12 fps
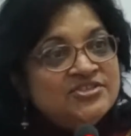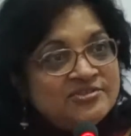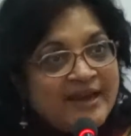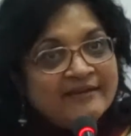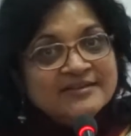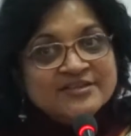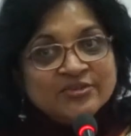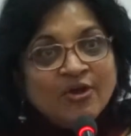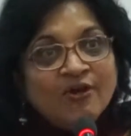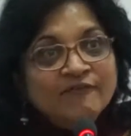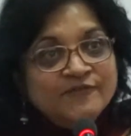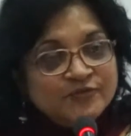strengths
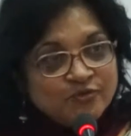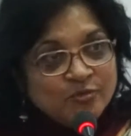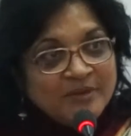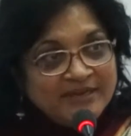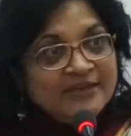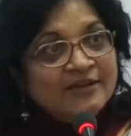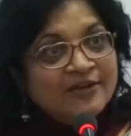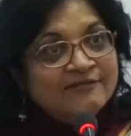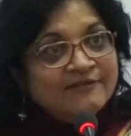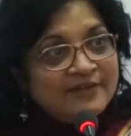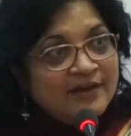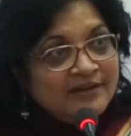of so many of
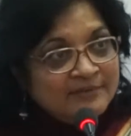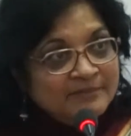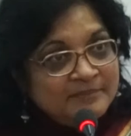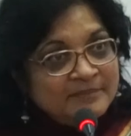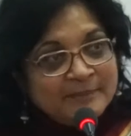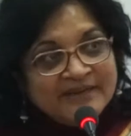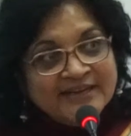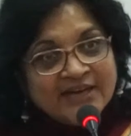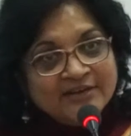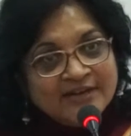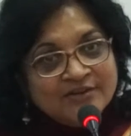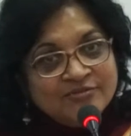our people in
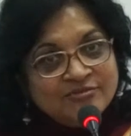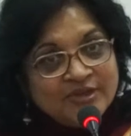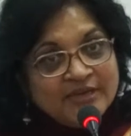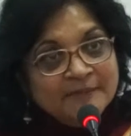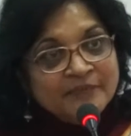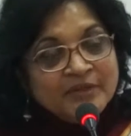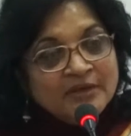our country